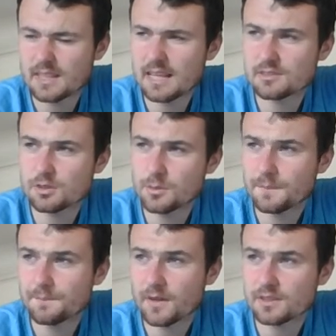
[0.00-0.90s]
last
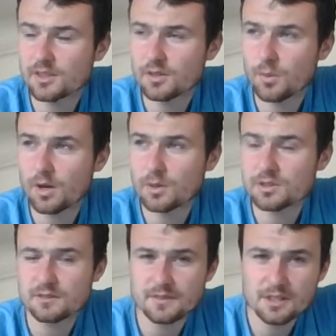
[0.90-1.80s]
summer. I
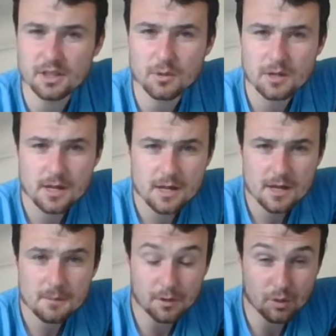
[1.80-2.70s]
watched a video
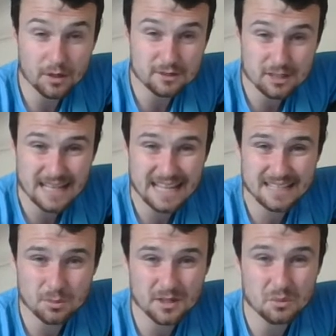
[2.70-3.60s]
by Ryan
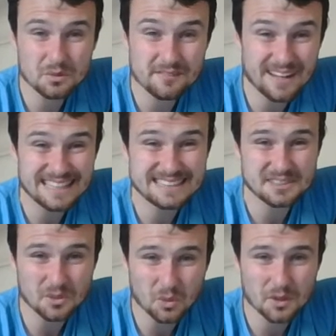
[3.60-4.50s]
Trahan where he won the
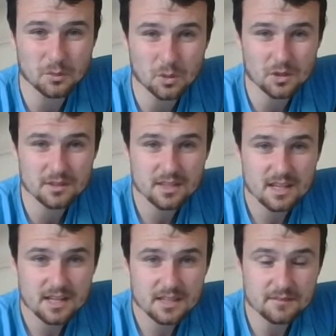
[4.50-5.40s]
Valedictorian Award.
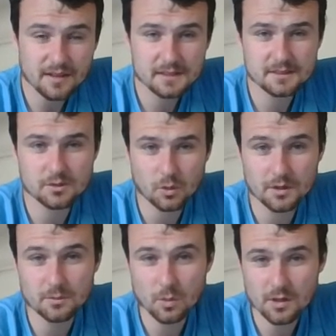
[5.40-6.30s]
The
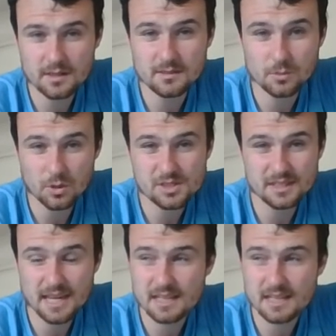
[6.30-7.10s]
Valedictorian Award is an award you